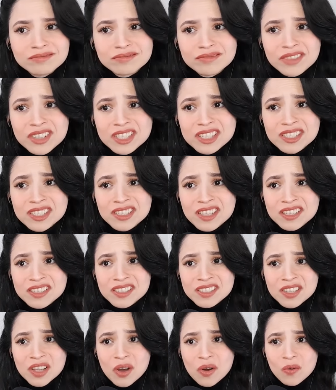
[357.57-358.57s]
This
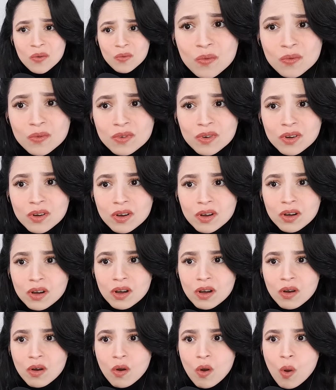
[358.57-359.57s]
is a.
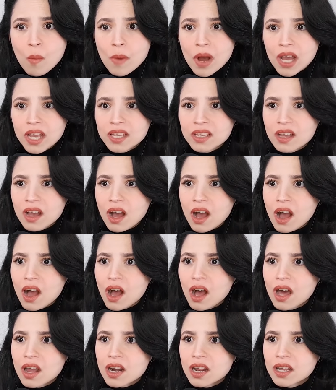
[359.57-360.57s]
Oh my
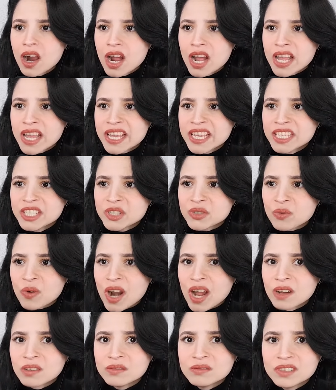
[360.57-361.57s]
god! He
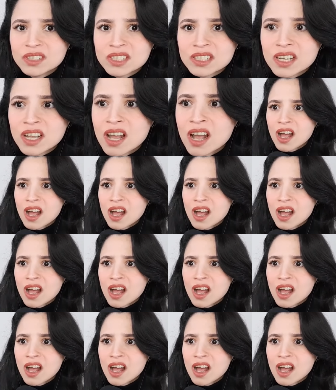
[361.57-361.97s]
drowned?